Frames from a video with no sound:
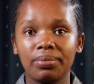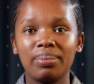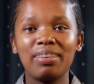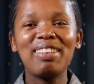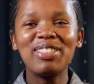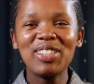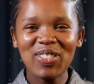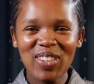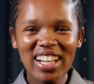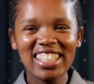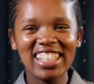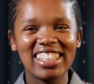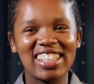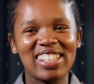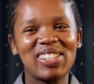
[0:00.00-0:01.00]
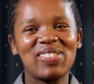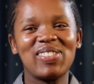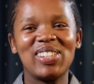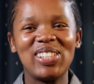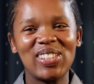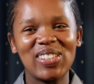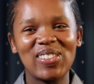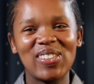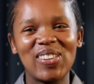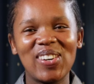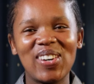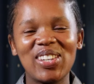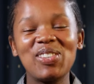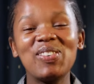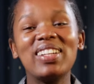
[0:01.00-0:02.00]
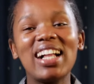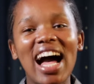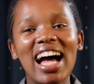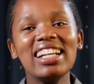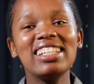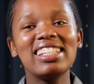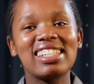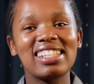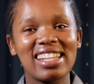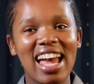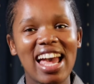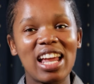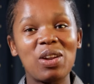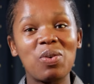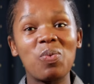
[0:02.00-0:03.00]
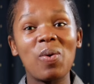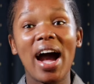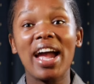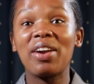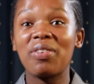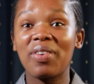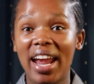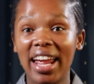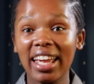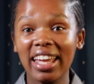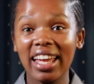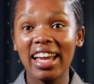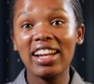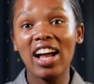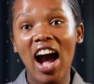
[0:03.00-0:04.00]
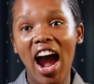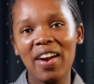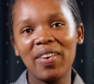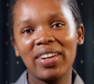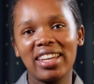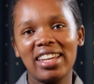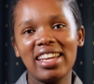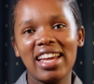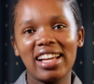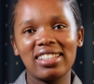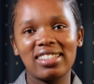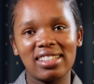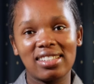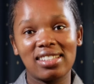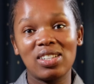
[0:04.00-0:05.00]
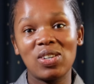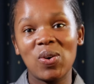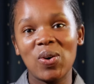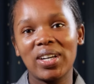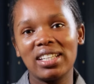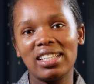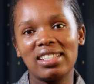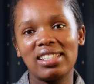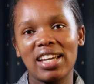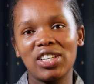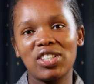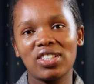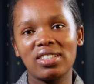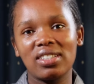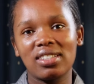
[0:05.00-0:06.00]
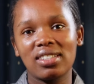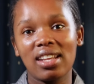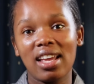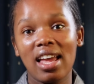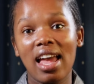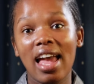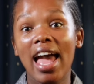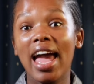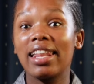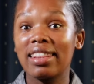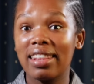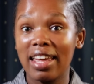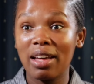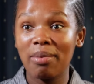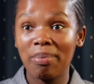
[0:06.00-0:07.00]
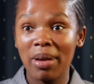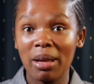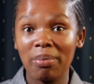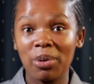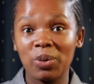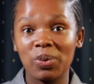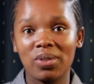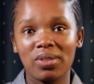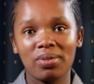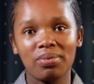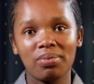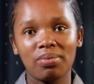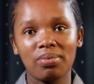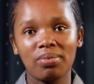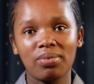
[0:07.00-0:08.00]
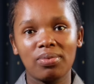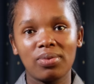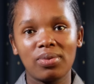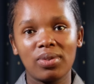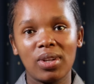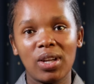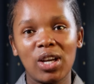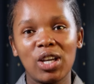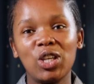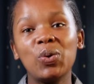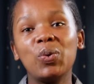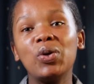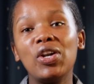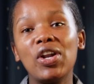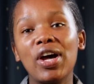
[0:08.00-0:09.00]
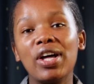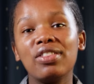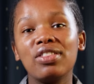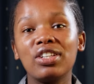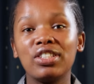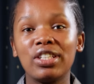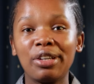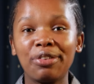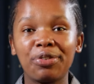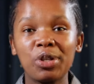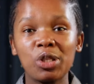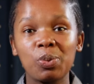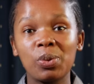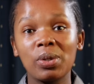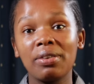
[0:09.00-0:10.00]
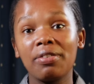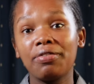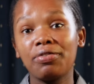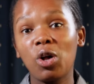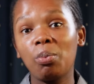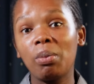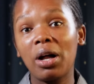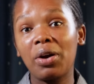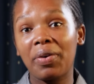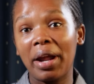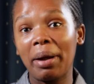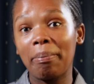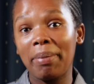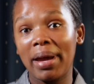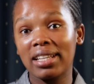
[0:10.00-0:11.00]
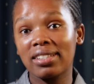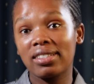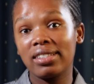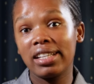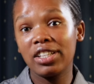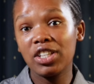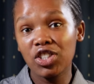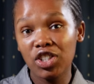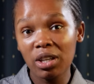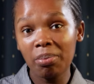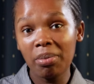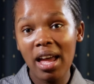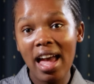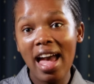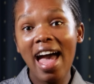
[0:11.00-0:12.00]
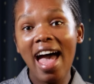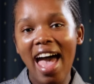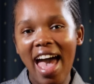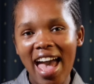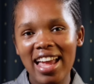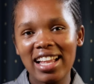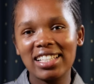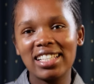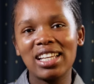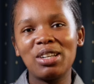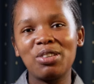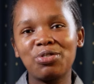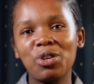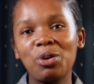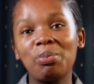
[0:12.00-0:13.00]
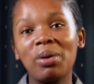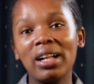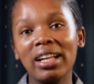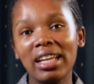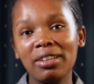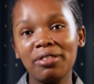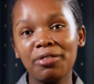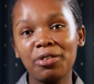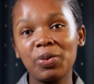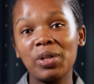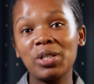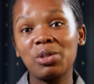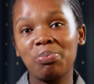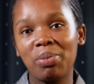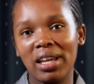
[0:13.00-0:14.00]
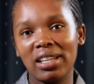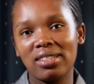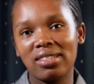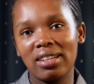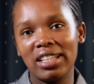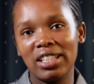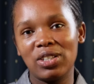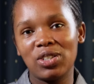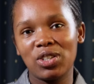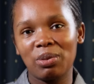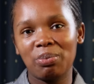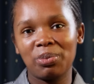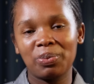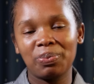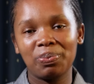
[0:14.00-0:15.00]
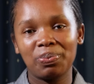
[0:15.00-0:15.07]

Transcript: After watching this video, you will understand why rank and hierarchy exist in organizations and their purpose. You will learn the difference between formal rank-based leadership and informal influence-based leadership.